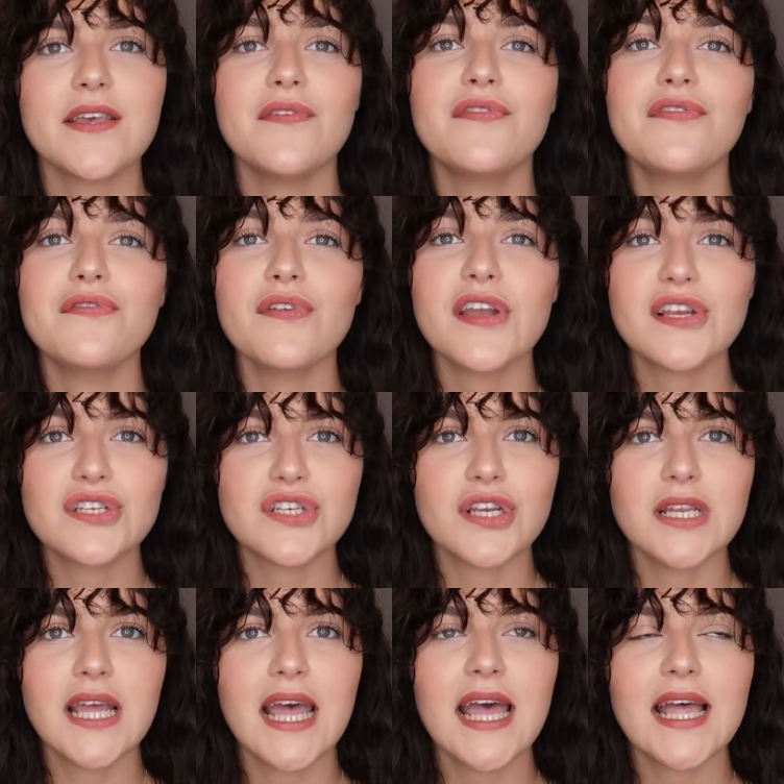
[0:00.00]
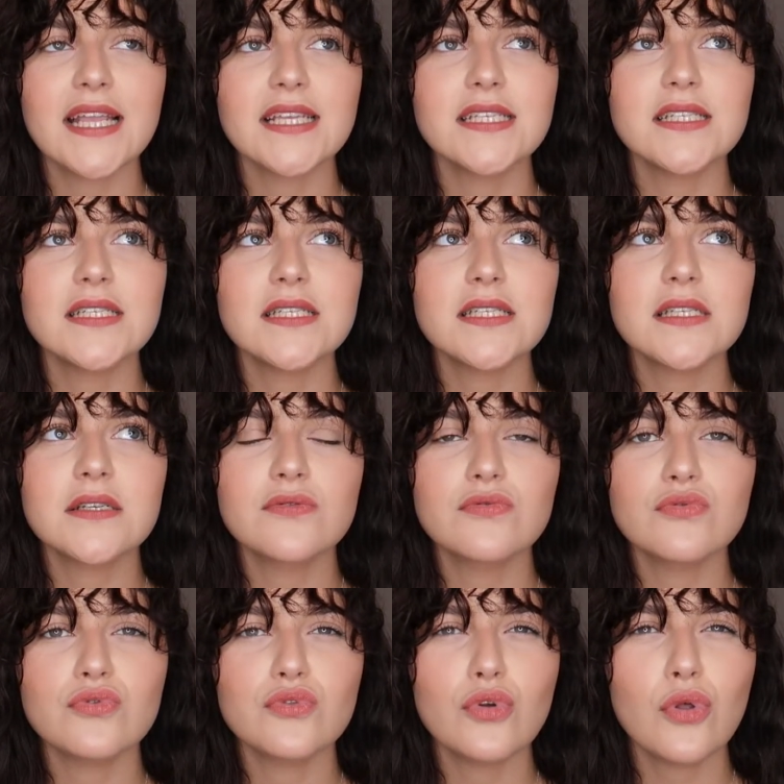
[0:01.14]
friction, and
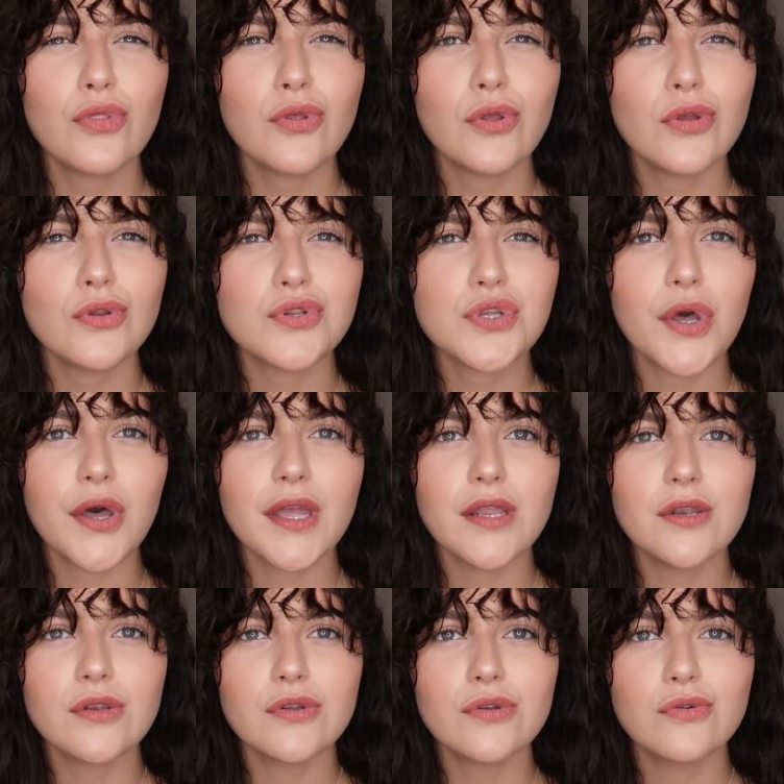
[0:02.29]
not the good kind.